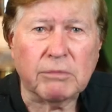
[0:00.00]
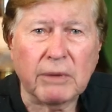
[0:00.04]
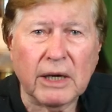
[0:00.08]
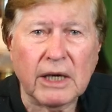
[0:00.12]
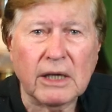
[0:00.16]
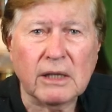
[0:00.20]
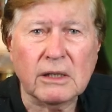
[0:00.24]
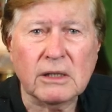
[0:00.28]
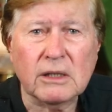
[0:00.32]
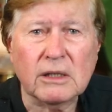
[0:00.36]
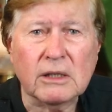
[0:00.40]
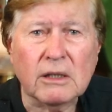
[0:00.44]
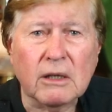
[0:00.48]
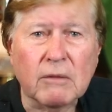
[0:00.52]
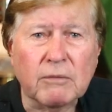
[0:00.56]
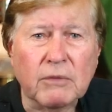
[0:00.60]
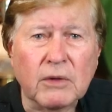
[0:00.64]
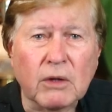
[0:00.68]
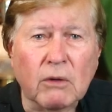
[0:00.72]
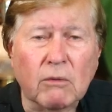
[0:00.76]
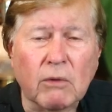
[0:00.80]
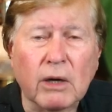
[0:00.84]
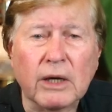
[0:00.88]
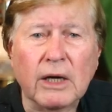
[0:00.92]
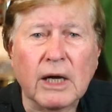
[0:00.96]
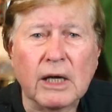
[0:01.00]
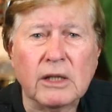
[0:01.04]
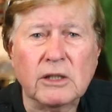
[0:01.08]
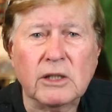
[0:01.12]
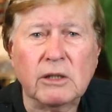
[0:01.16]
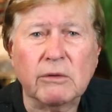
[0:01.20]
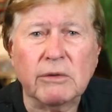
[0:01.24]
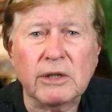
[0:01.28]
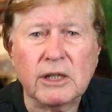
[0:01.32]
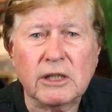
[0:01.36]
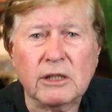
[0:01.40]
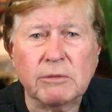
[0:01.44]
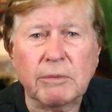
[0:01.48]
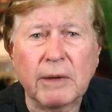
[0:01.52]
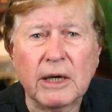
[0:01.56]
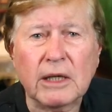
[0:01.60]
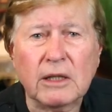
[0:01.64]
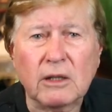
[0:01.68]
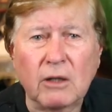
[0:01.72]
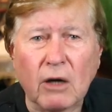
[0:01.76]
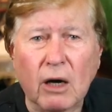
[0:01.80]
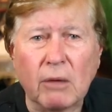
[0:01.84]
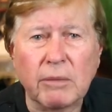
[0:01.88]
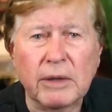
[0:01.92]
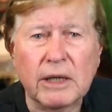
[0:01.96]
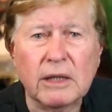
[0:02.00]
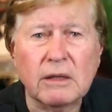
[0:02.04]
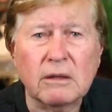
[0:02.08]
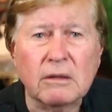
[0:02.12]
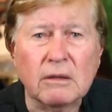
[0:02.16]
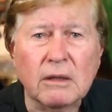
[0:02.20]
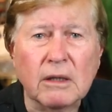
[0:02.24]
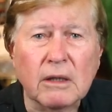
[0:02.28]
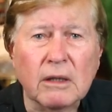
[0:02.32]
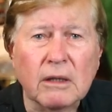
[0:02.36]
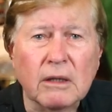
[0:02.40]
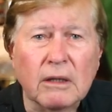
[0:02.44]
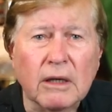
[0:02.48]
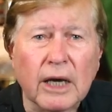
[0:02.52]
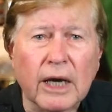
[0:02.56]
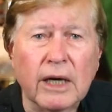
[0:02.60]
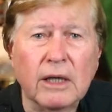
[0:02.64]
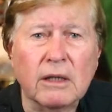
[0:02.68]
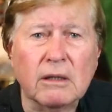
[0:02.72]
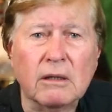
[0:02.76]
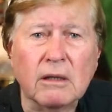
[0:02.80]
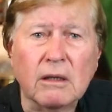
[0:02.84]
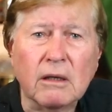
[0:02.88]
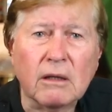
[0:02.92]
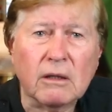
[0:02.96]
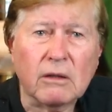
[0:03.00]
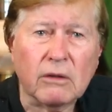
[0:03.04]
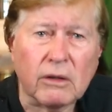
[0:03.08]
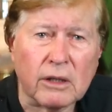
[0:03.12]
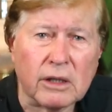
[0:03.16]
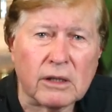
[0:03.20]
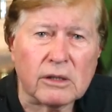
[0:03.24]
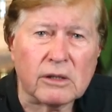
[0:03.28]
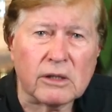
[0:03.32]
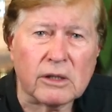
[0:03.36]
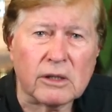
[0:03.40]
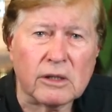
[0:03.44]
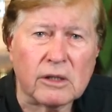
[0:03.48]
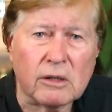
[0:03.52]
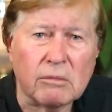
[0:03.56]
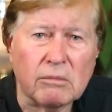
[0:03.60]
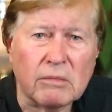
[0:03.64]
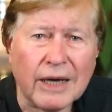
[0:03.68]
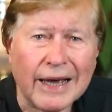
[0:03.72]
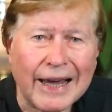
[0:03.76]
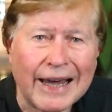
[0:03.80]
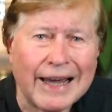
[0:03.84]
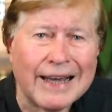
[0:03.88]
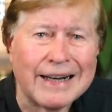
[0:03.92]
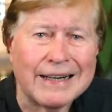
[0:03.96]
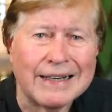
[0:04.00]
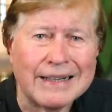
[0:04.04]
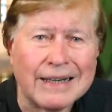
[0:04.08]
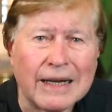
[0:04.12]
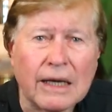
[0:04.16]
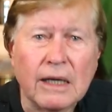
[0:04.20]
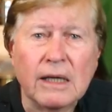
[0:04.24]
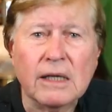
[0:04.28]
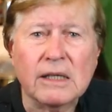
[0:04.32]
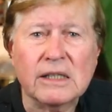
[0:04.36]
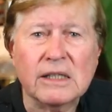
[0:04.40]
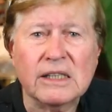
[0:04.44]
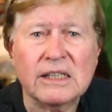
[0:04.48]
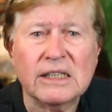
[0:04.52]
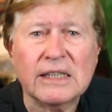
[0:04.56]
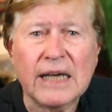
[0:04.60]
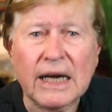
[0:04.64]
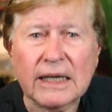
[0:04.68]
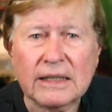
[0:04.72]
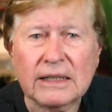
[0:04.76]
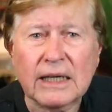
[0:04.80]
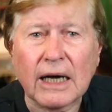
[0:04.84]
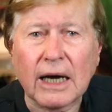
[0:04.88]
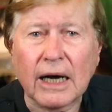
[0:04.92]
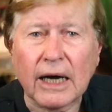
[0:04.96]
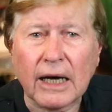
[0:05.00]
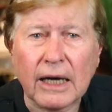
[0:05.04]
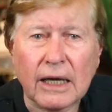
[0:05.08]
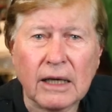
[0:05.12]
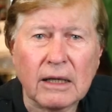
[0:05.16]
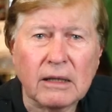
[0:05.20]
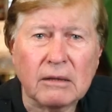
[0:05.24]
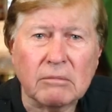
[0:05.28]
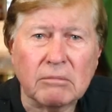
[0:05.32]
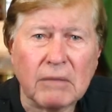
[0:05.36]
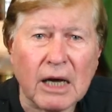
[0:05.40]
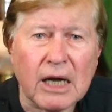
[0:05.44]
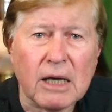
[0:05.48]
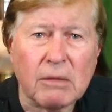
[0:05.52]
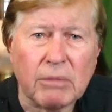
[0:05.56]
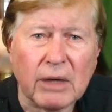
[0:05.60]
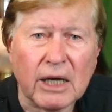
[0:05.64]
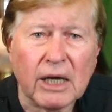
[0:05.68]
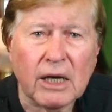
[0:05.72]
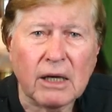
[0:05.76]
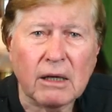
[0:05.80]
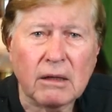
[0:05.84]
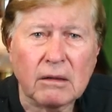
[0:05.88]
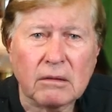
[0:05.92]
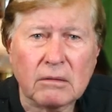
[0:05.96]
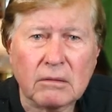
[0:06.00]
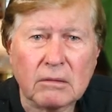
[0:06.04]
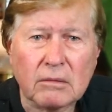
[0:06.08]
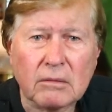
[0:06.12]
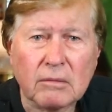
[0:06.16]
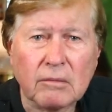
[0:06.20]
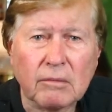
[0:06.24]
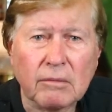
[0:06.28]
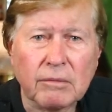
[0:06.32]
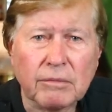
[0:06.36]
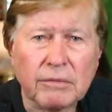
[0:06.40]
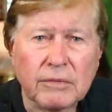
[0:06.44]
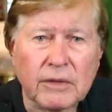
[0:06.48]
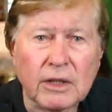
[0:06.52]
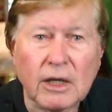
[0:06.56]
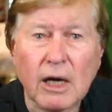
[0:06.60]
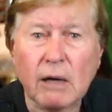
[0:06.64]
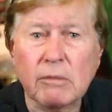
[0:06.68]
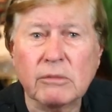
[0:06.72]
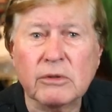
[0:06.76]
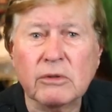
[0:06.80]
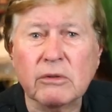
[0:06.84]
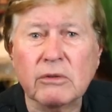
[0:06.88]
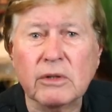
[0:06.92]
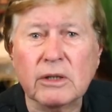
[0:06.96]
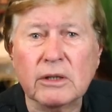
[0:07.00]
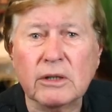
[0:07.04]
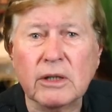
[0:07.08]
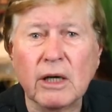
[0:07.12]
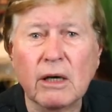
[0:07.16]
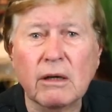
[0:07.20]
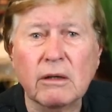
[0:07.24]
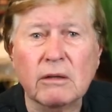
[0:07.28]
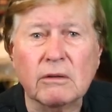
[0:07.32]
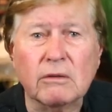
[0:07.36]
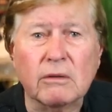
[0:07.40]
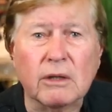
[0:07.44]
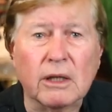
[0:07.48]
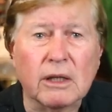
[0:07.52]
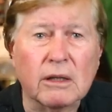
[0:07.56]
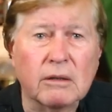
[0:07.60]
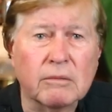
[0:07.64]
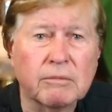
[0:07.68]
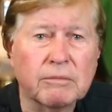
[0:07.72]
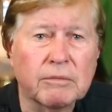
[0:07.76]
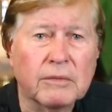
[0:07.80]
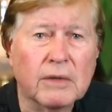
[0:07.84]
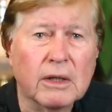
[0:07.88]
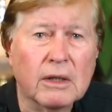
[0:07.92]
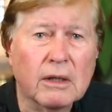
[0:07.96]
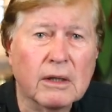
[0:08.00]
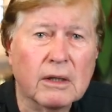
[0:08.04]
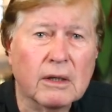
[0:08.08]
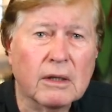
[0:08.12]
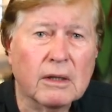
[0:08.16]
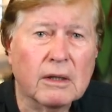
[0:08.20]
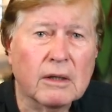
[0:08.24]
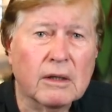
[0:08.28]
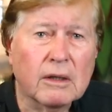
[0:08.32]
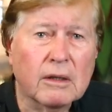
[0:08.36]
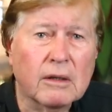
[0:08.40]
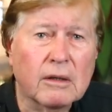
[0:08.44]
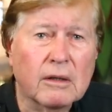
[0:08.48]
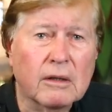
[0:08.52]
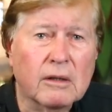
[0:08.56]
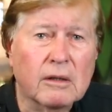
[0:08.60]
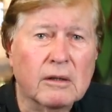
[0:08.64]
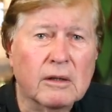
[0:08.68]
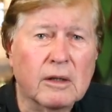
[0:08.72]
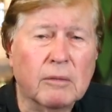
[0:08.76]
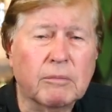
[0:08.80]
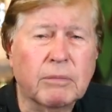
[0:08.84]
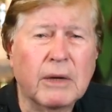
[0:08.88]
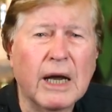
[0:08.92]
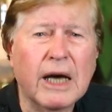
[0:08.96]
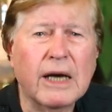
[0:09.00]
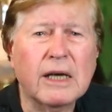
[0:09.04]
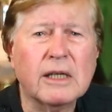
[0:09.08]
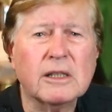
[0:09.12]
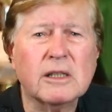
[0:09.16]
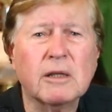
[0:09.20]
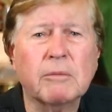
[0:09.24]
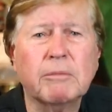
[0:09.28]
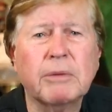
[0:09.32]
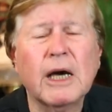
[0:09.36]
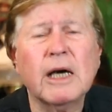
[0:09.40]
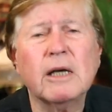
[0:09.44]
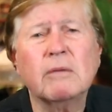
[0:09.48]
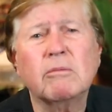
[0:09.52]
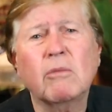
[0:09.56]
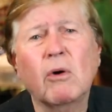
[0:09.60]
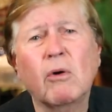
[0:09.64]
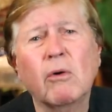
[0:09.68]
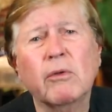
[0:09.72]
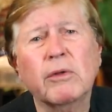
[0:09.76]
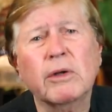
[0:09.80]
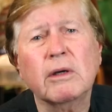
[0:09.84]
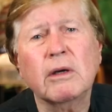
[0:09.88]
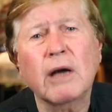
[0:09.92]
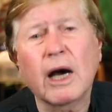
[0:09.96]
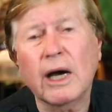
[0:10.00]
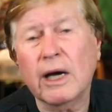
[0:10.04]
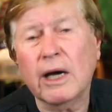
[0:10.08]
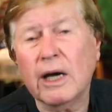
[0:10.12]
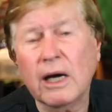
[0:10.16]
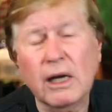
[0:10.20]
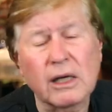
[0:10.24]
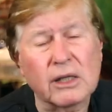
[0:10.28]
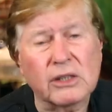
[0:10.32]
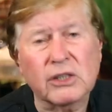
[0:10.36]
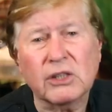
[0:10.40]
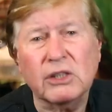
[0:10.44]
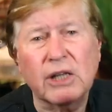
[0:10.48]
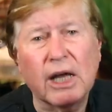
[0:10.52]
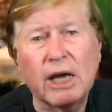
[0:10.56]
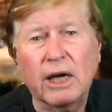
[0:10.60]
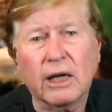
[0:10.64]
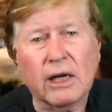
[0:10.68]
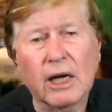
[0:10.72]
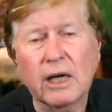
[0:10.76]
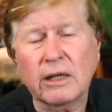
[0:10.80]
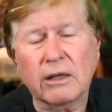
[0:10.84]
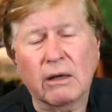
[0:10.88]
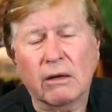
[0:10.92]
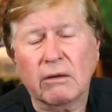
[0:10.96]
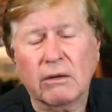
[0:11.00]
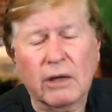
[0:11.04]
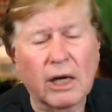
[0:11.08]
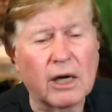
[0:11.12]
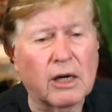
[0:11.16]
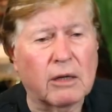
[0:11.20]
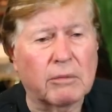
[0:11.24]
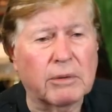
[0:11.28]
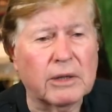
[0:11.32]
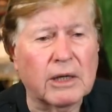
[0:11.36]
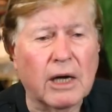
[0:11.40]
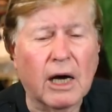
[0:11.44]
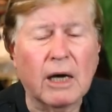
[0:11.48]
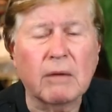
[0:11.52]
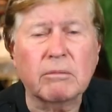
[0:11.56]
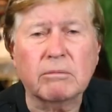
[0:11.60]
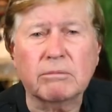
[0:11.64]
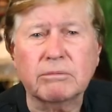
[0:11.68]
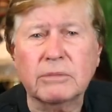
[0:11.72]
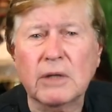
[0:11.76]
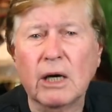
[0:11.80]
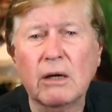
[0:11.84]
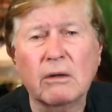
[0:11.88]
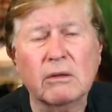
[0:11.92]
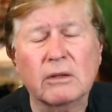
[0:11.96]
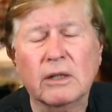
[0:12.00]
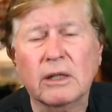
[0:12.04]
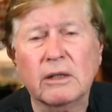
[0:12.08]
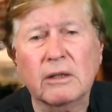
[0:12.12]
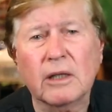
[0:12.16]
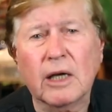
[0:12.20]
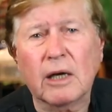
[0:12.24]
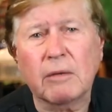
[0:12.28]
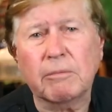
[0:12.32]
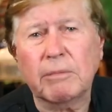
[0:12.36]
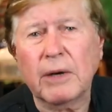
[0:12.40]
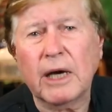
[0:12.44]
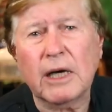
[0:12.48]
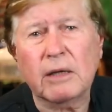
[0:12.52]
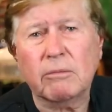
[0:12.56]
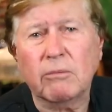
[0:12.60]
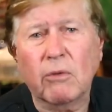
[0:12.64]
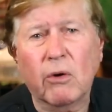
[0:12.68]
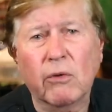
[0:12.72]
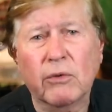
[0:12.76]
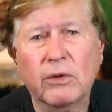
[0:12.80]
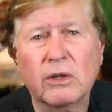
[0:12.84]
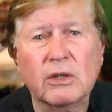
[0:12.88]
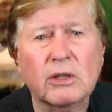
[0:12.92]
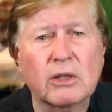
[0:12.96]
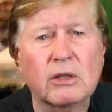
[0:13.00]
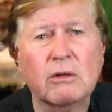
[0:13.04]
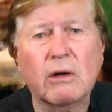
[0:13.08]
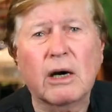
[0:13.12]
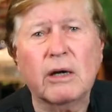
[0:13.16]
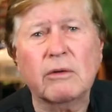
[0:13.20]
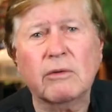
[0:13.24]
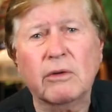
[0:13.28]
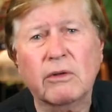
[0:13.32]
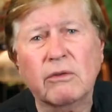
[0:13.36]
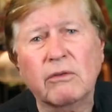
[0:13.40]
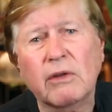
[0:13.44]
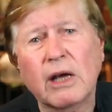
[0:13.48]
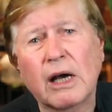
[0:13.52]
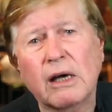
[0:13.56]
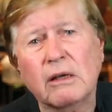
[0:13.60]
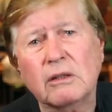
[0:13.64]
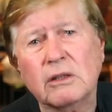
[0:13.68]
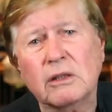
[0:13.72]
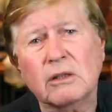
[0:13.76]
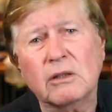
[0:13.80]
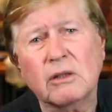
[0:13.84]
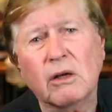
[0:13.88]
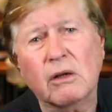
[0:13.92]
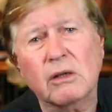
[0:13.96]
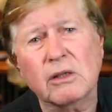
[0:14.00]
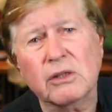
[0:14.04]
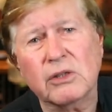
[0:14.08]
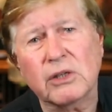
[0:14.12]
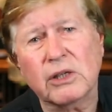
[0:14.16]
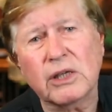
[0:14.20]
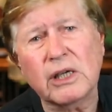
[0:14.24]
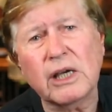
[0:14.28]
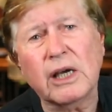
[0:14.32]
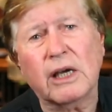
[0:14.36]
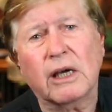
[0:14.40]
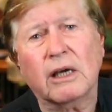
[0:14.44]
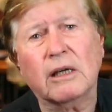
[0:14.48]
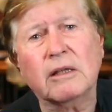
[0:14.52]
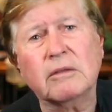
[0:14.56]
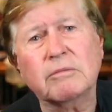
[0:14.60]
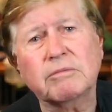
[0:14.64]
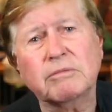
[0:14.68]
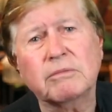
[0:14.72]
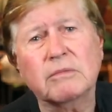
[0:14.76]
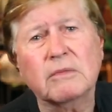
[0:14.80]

means one has to expect comment and criticism and satire, maybe. It comes with the territory. The players are paid more than, I understand, I don't know, but I'm told that they're paid more than $200,000 a year.